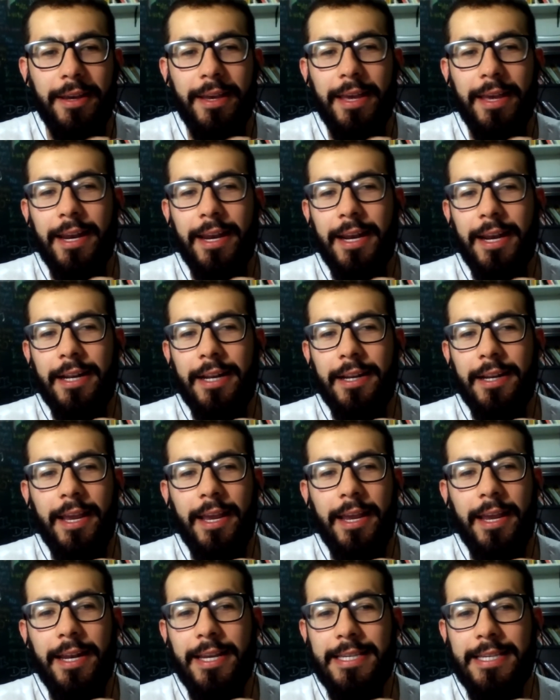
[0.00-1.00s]

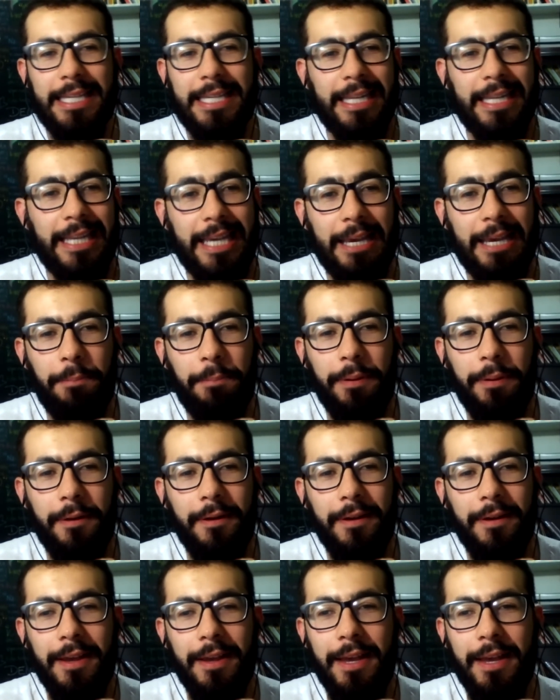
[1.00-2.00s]
and sleep,
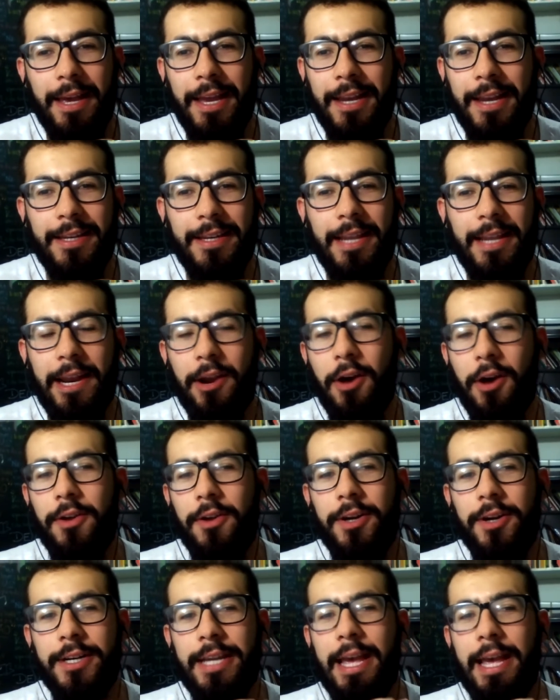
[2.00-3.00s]
and
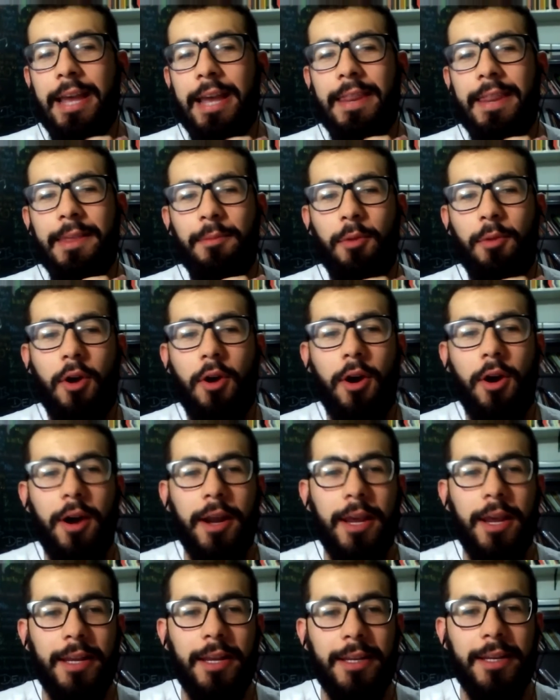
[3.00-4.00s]
another day in the
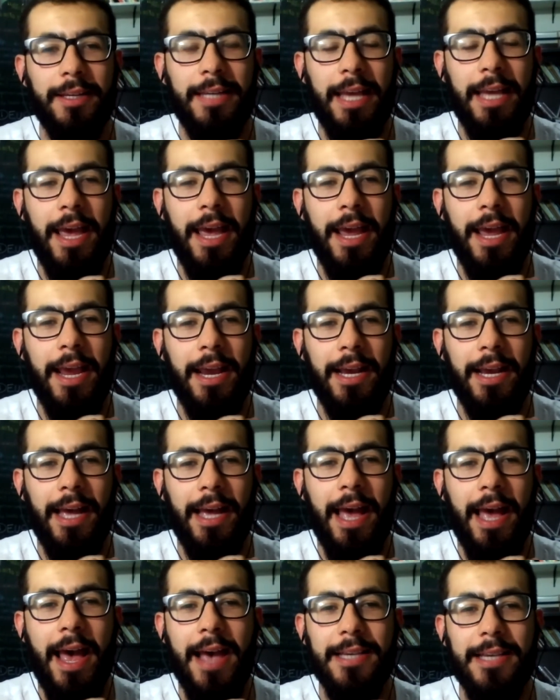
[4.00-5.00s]
morning they
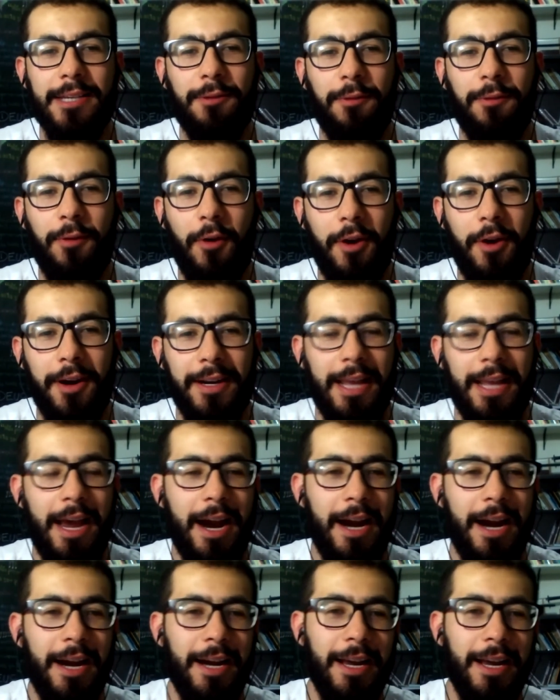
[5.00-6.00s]
ask for
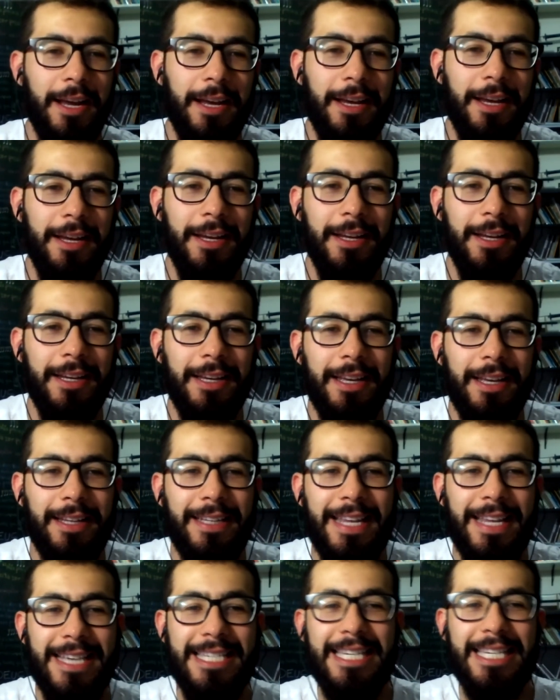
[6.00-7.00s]
their
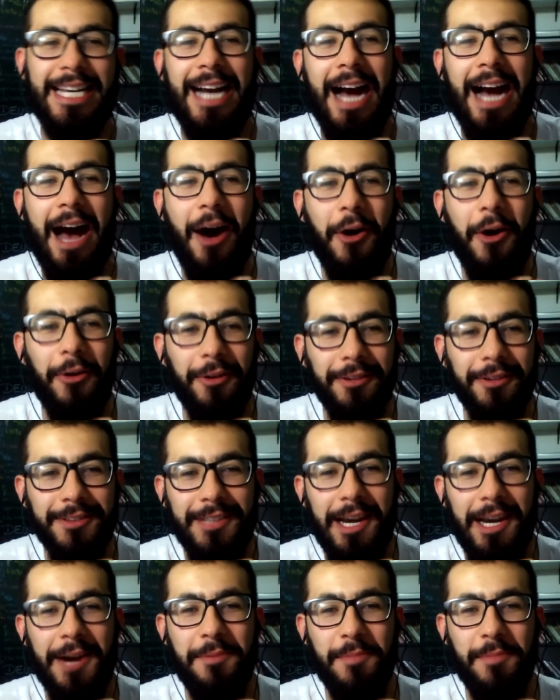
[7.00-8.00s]
Nescau,
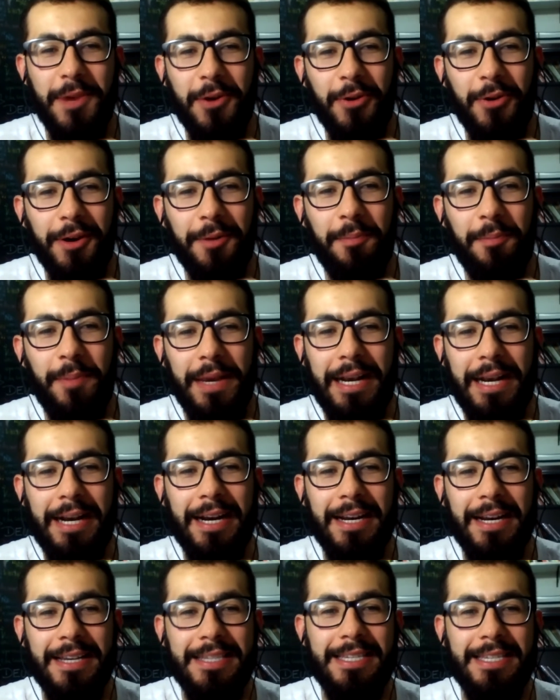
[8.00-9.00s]
their milk,
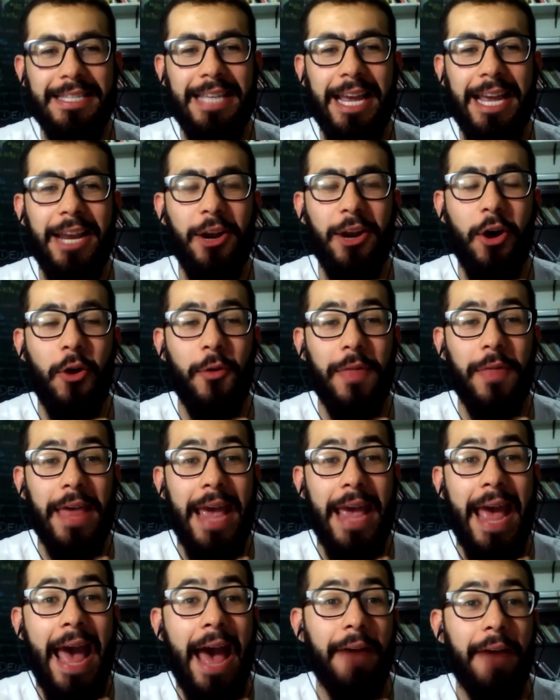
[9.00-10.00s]
because they know they
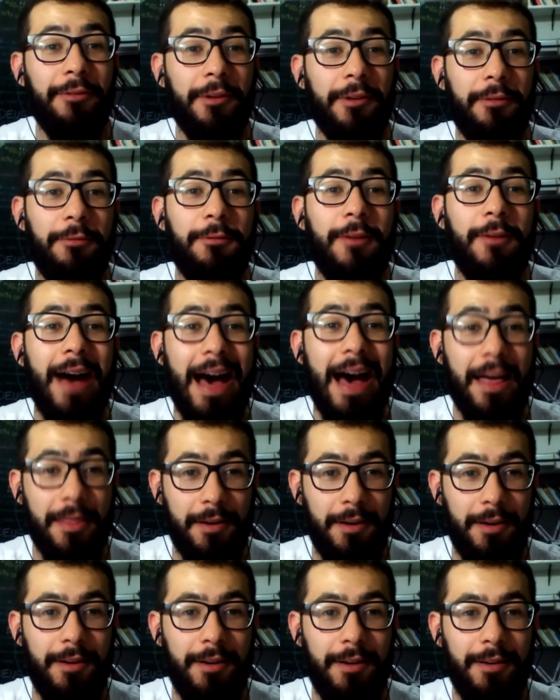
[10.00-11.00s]
have a
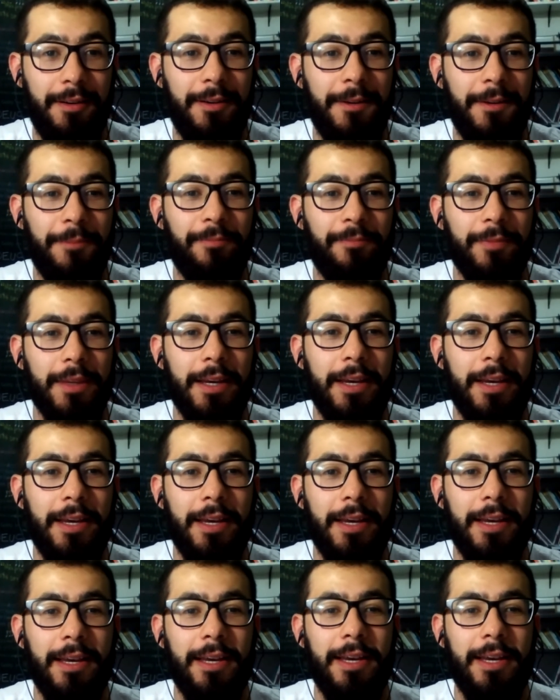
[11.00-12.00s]
father.
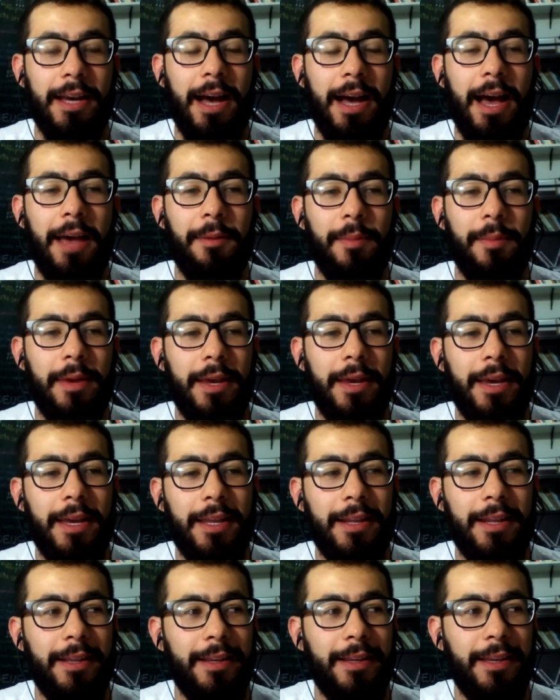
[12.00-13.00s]
I
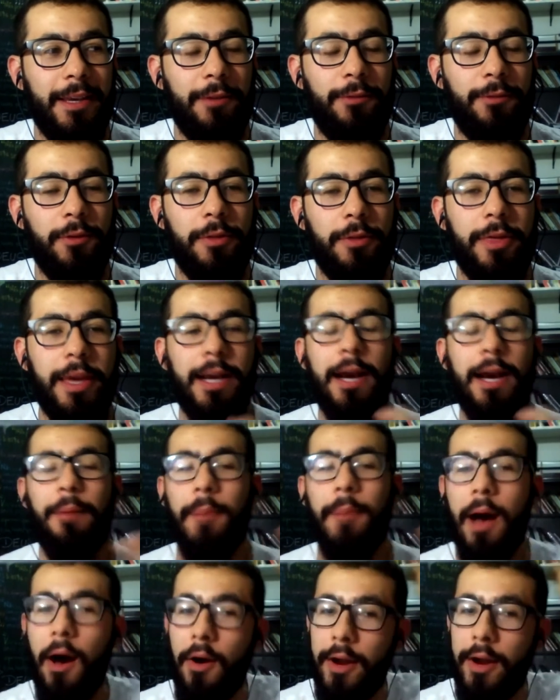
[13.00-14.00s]
mean, if you think
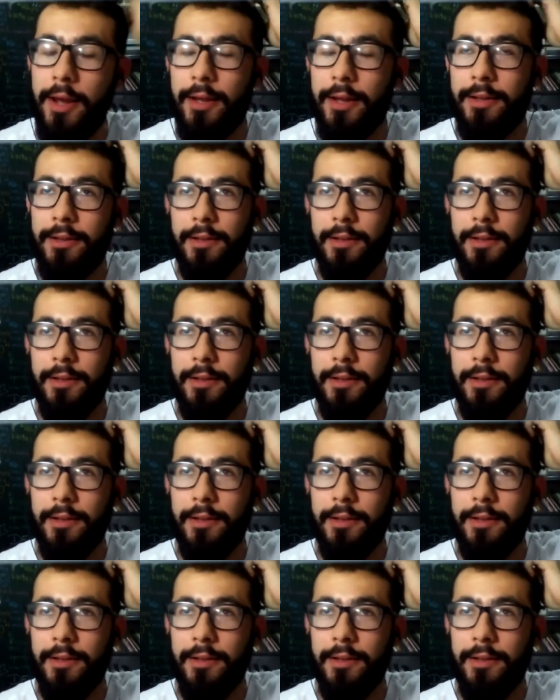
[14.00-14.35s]
about it,